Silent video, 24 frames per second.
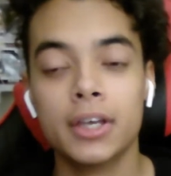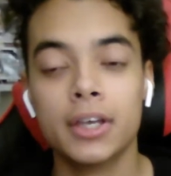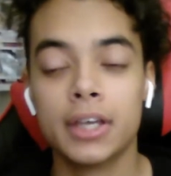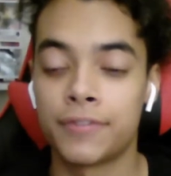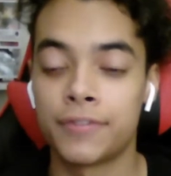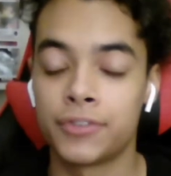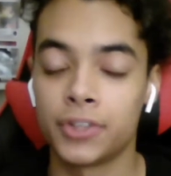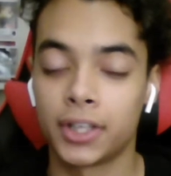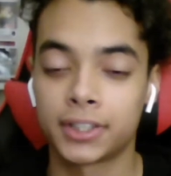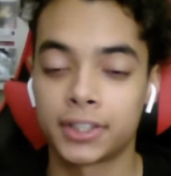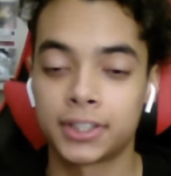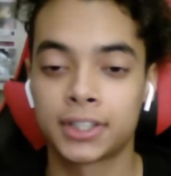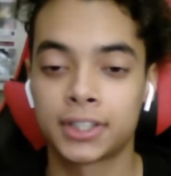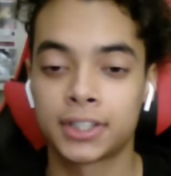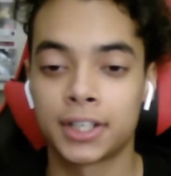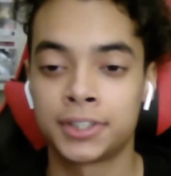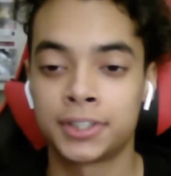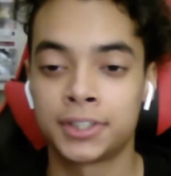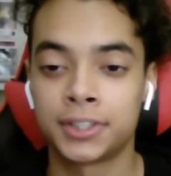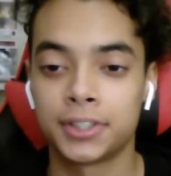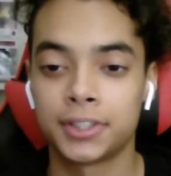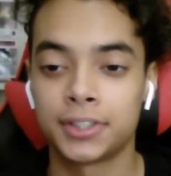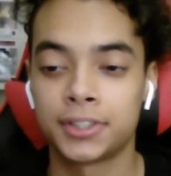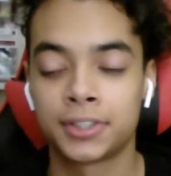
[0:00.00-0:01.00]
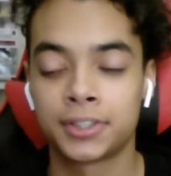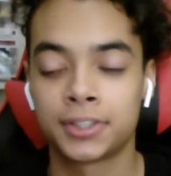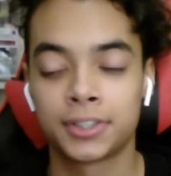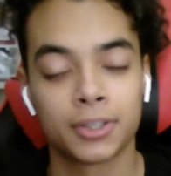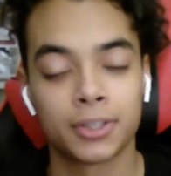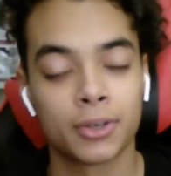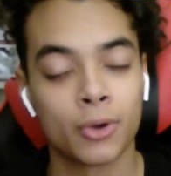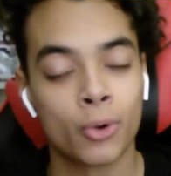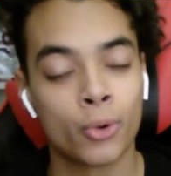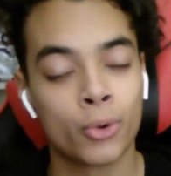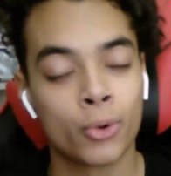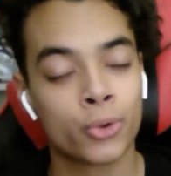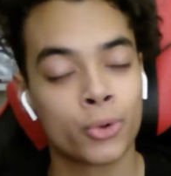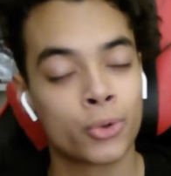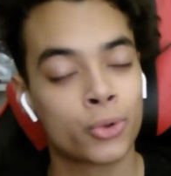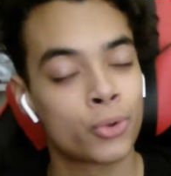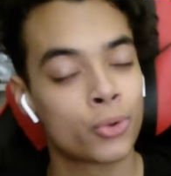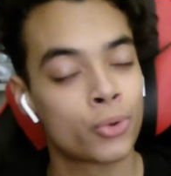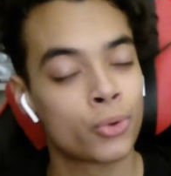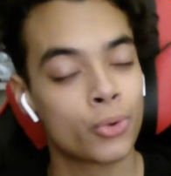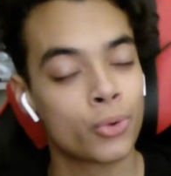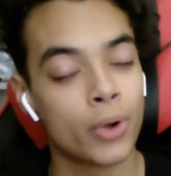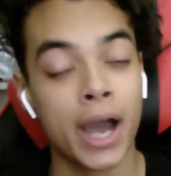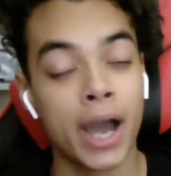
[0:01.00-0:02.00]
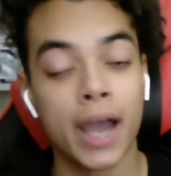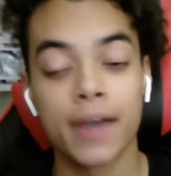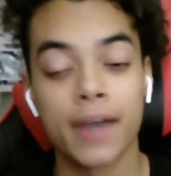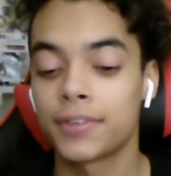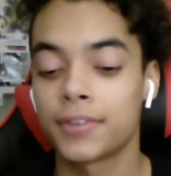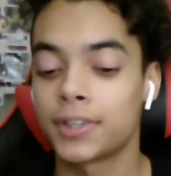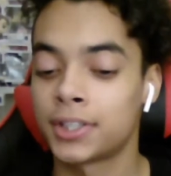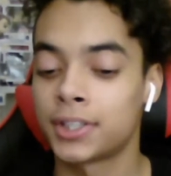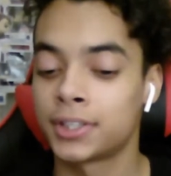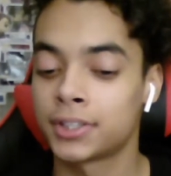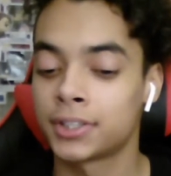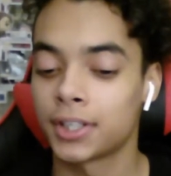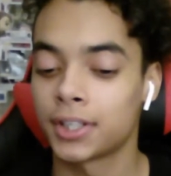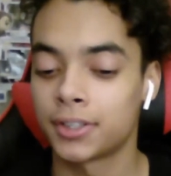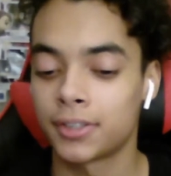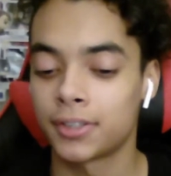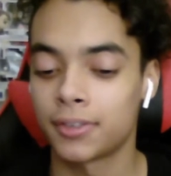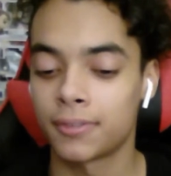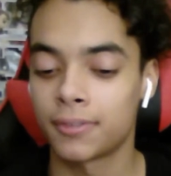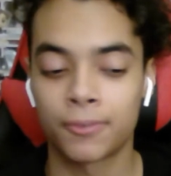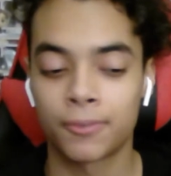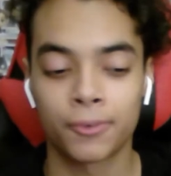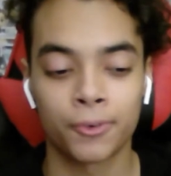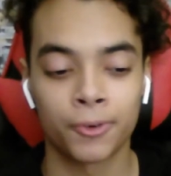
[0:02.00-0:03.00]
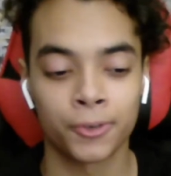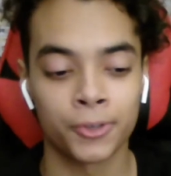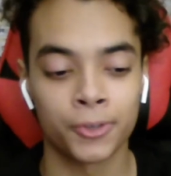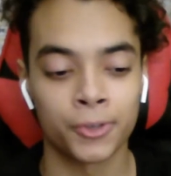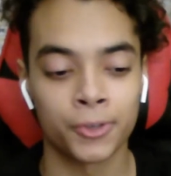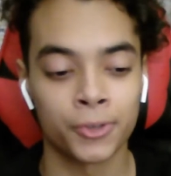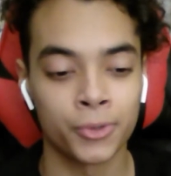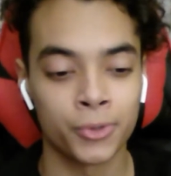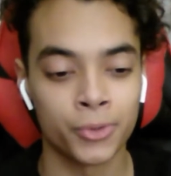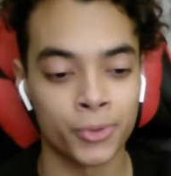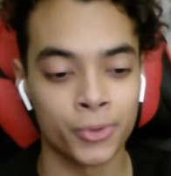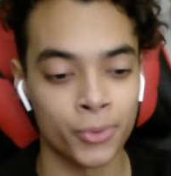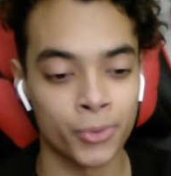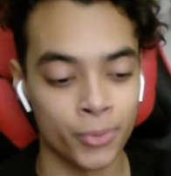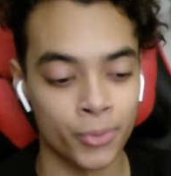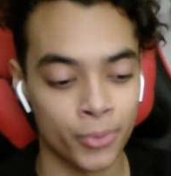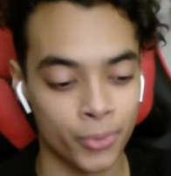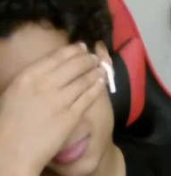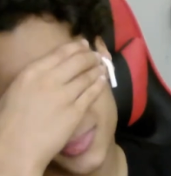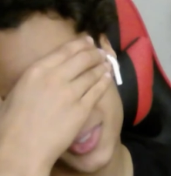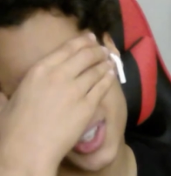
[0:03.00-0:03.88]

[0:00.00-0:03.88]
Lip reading: If you like discussions, whew, I have a discussion for you.